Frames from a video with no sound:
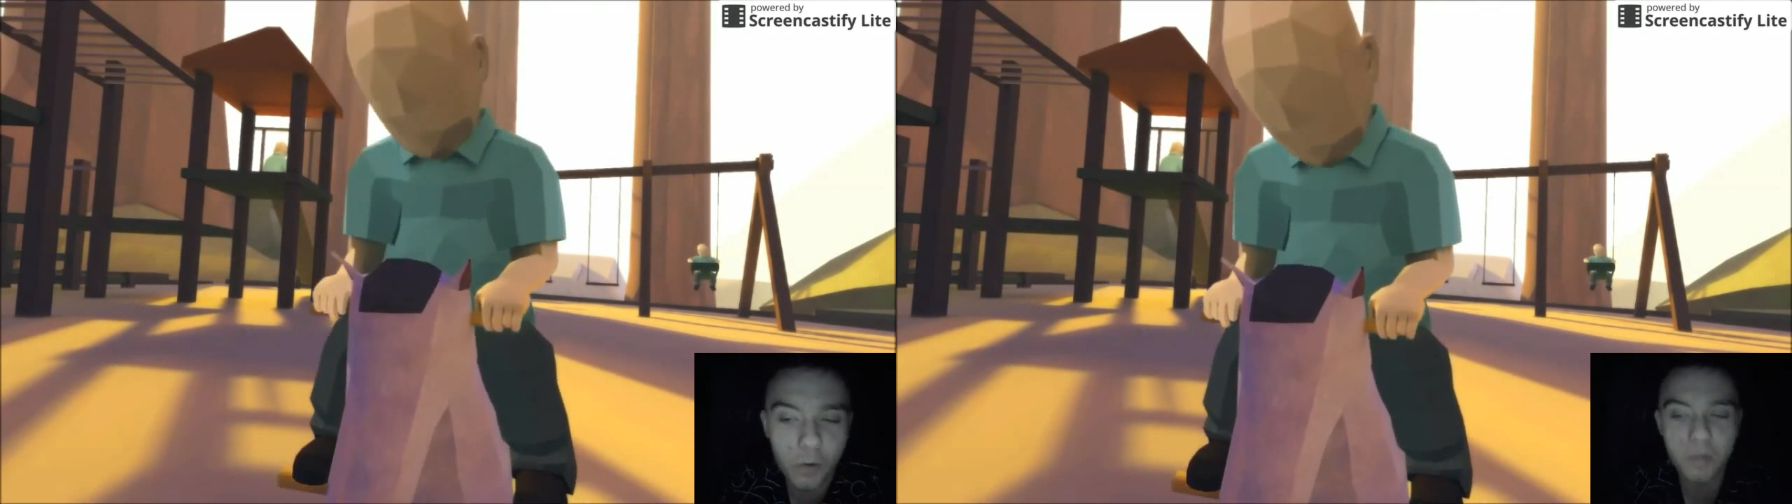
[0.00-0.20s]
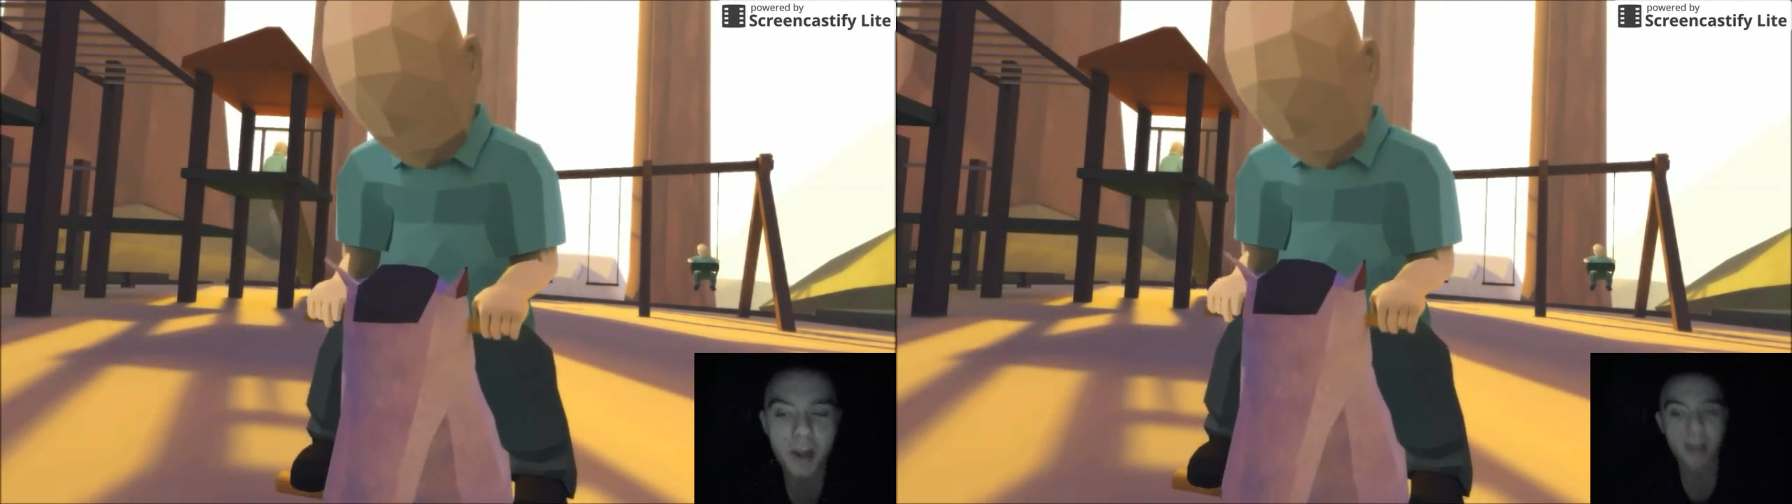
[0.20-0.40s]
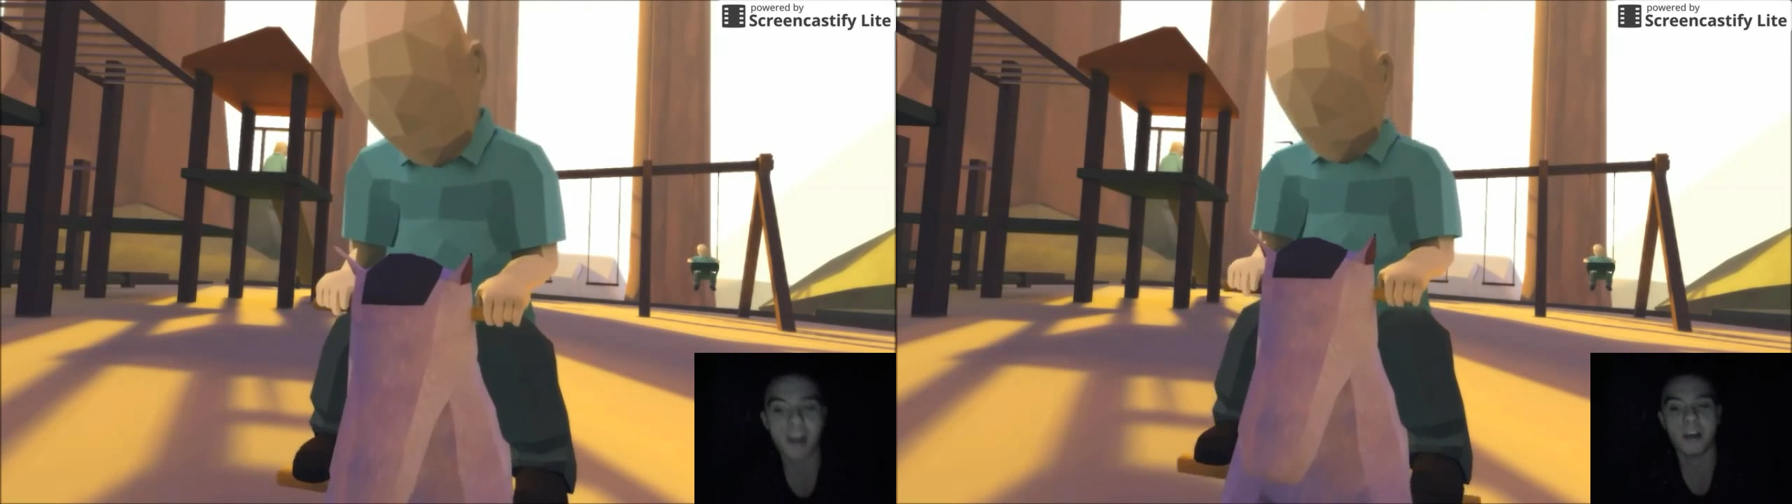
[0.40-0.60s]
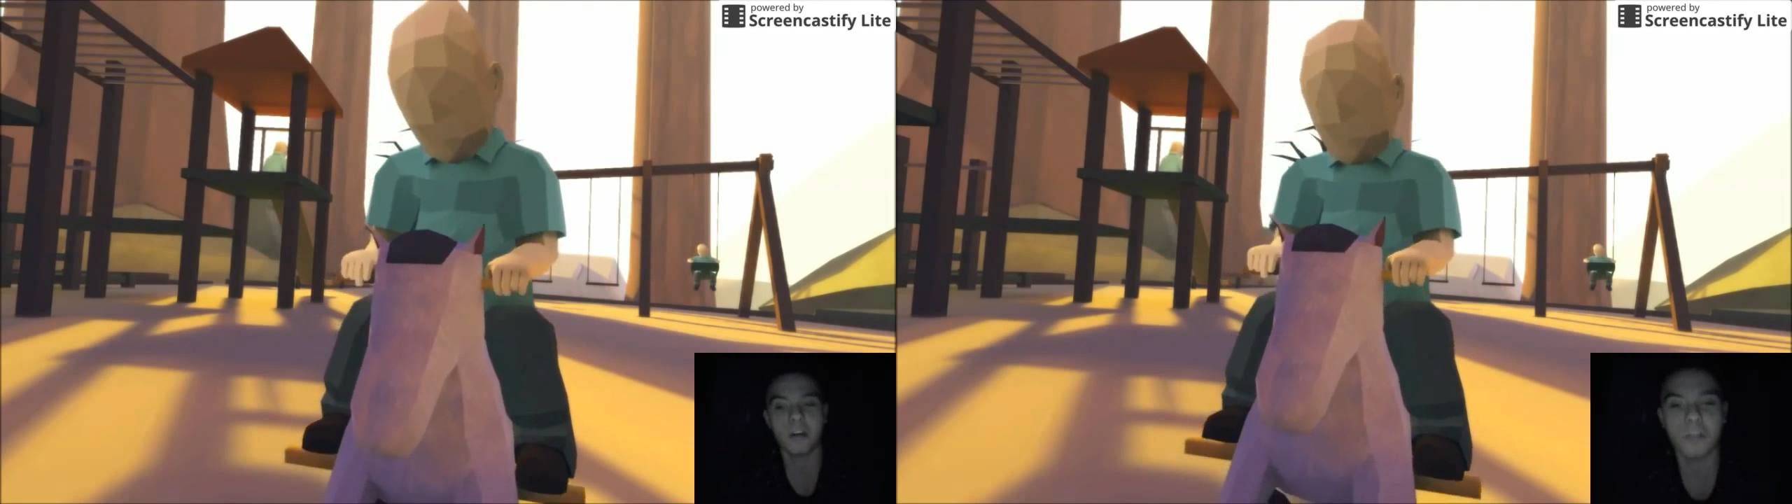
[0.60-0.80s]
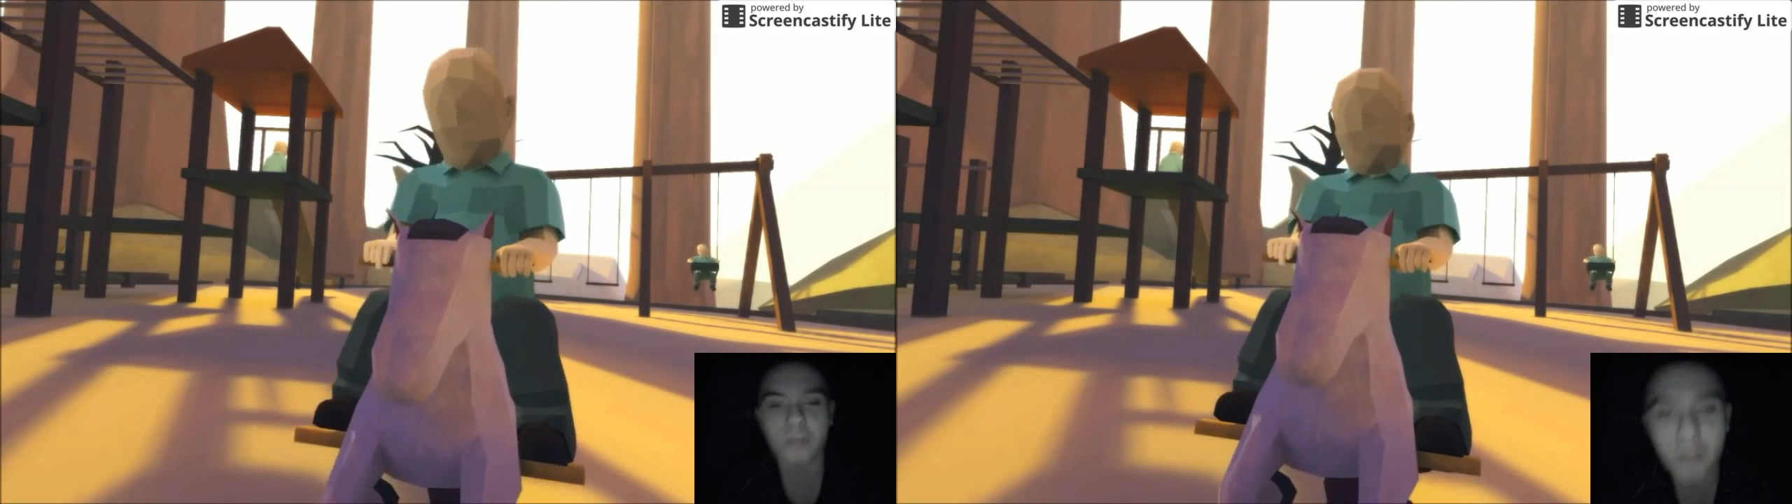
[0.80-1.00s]
man. I
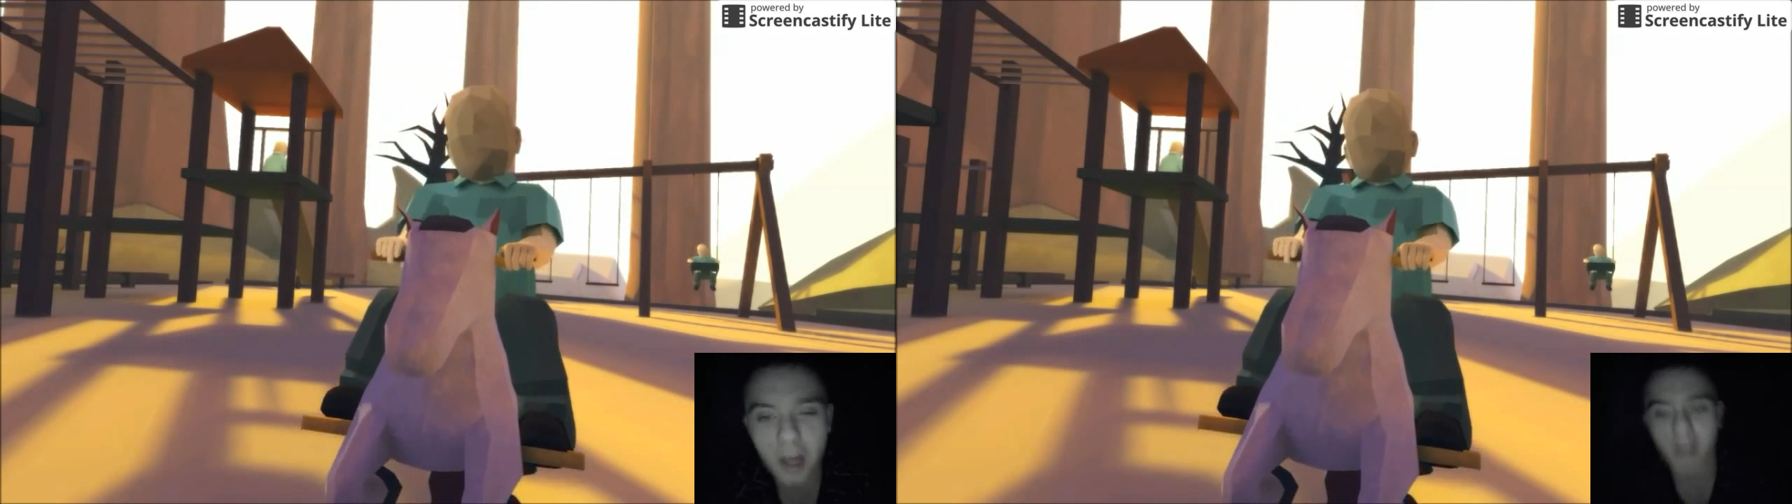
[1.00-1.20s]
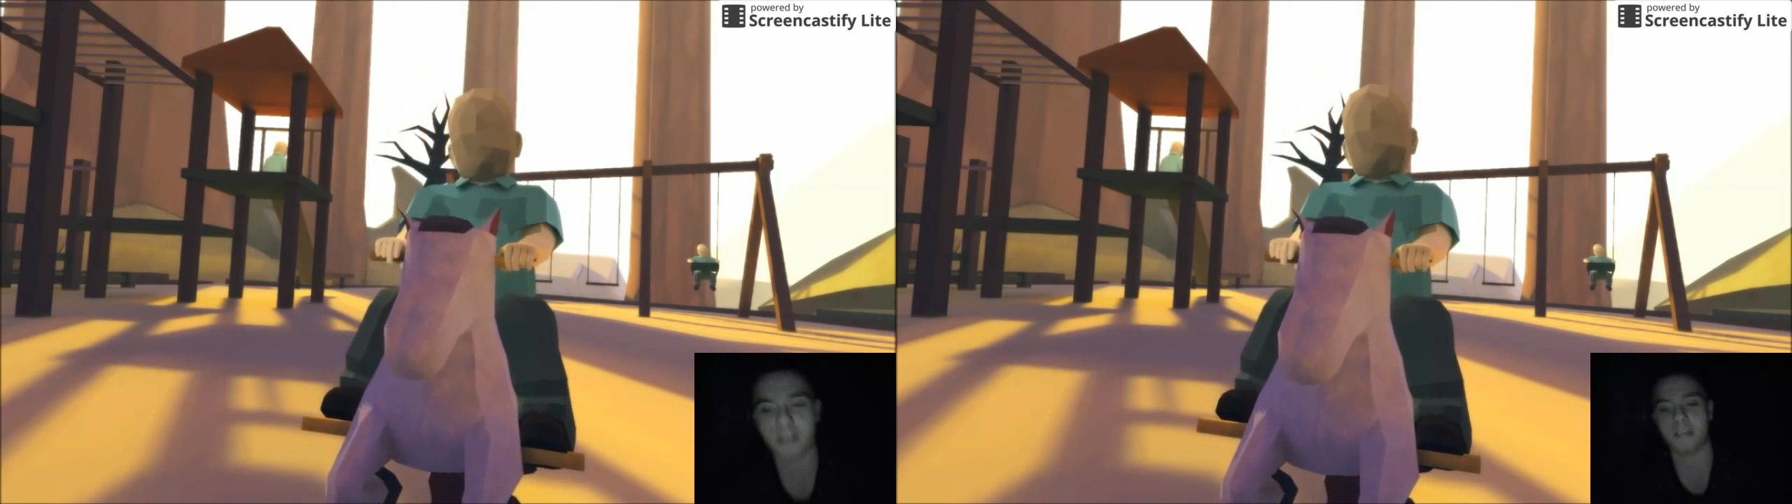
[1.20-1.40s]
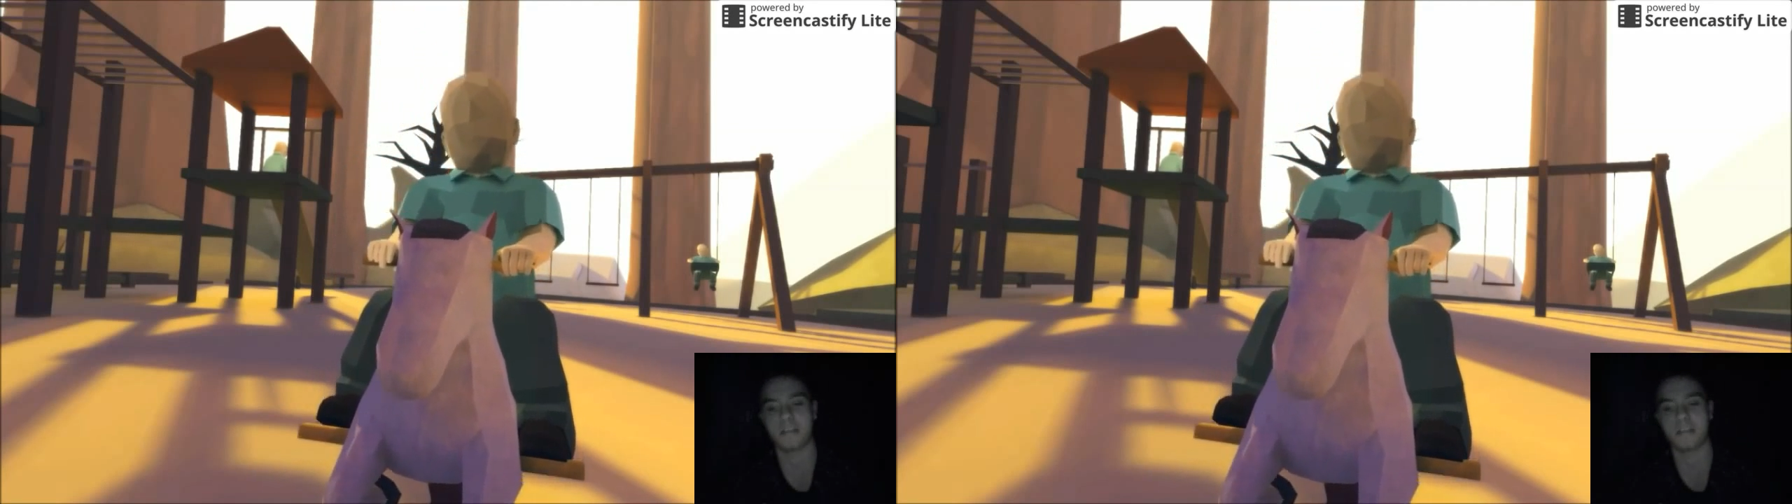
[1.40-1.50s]
couldn't do that.